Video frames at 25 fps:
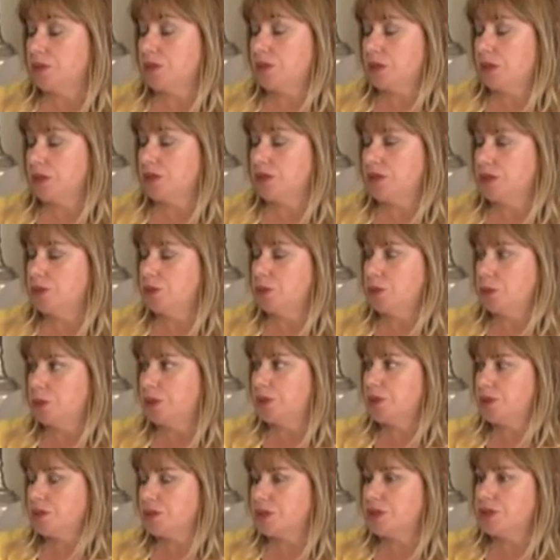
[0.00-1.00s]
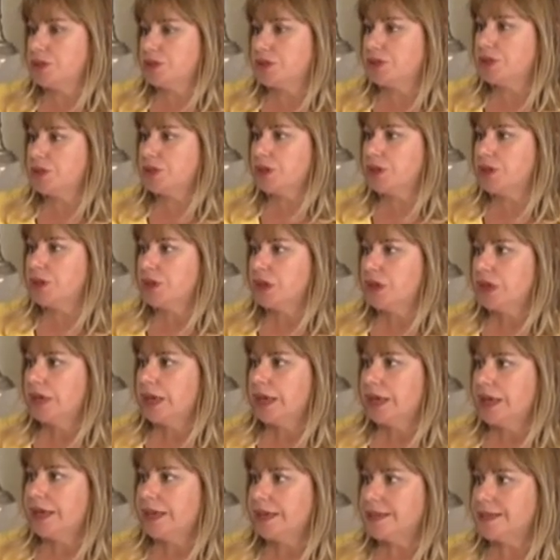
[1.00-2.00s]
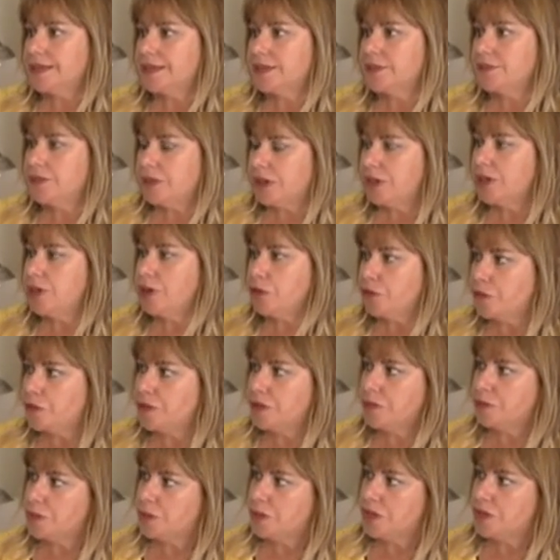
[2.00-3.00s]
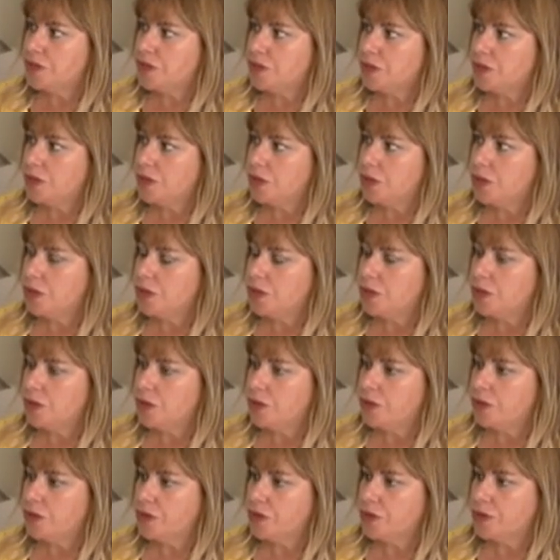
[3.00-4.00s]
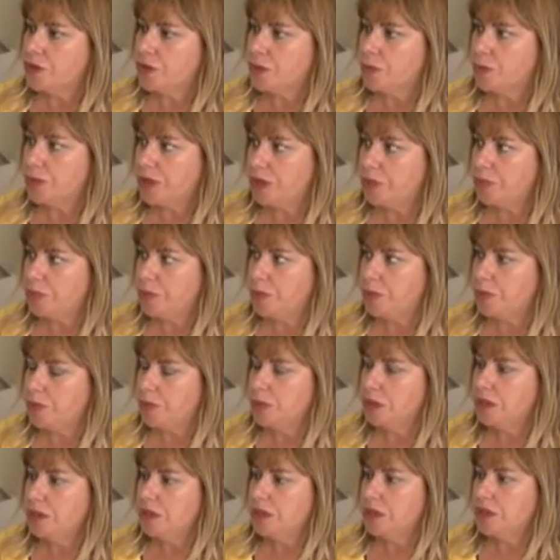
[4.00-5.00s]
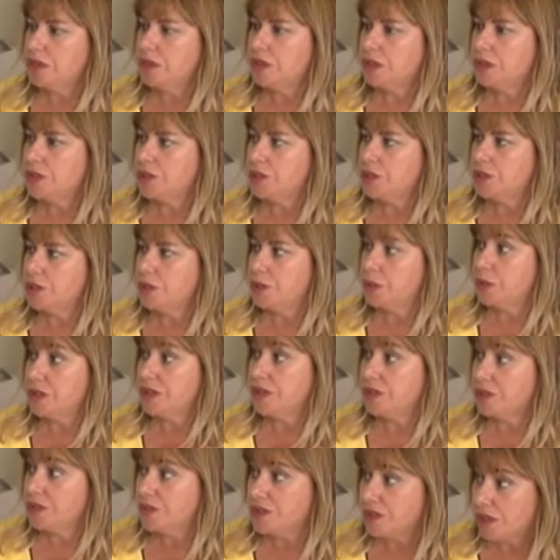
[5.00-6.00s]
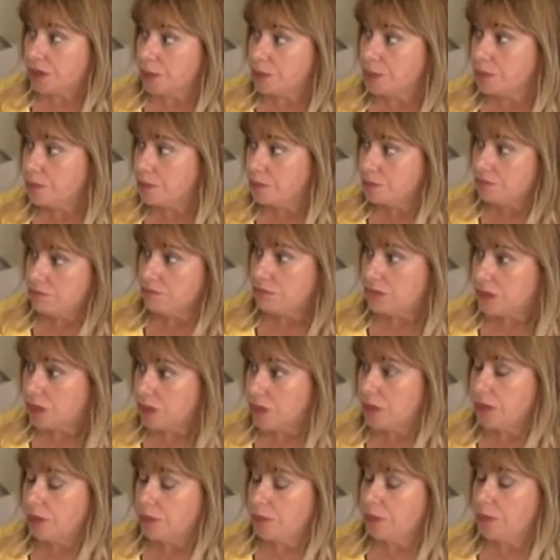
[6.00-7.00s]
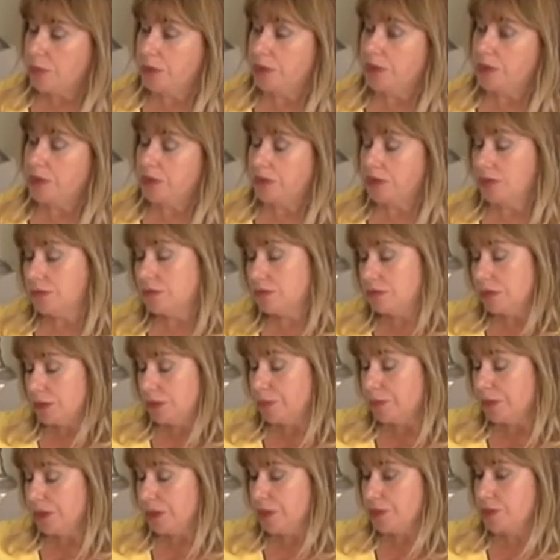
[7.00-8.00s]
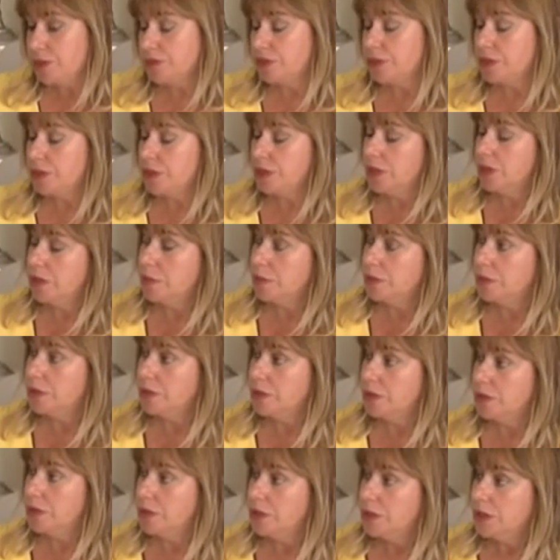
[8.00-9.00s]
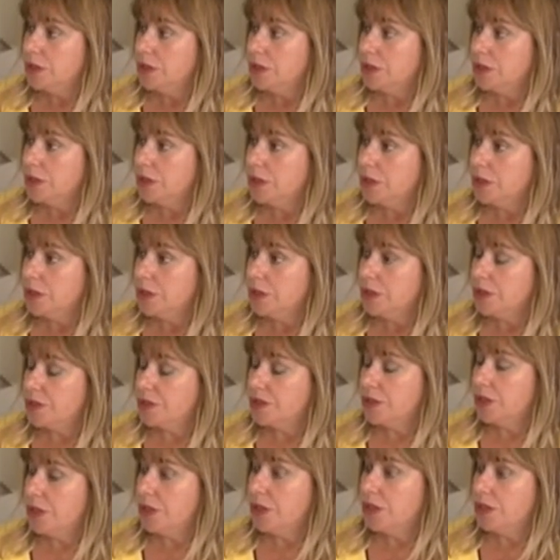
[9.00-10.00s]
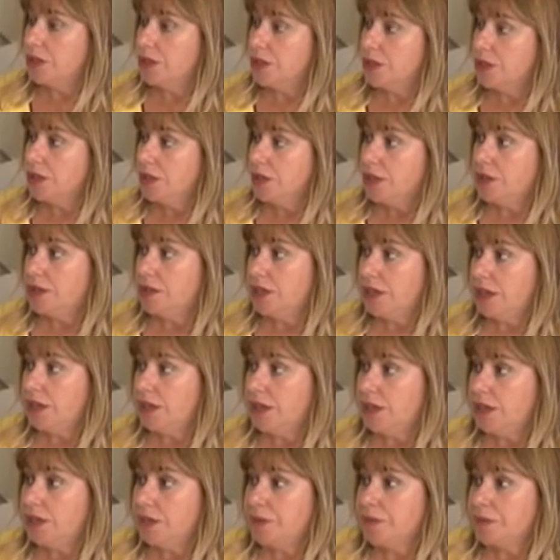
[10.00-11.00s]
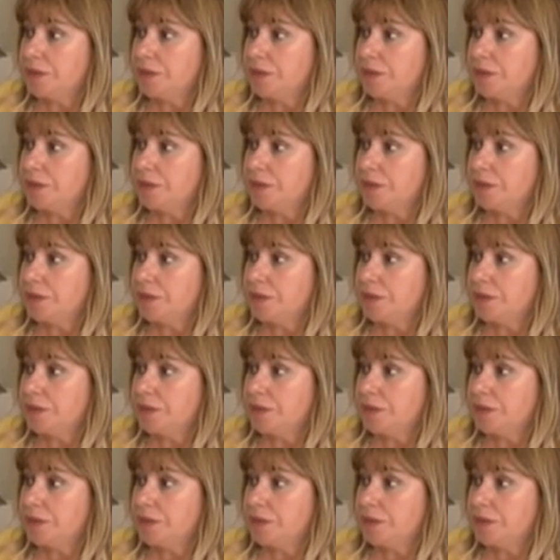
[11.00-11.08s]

you can do. Because it's very often we see in the office the people that when some a part of the couple has died, they